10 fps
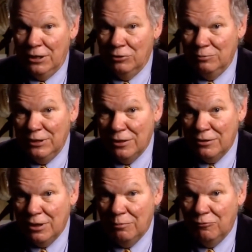That would be
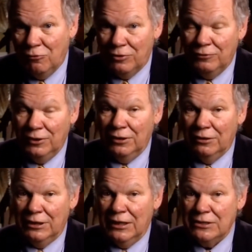the thumb,
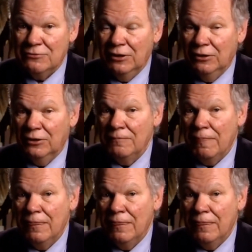forefinger, and next finger.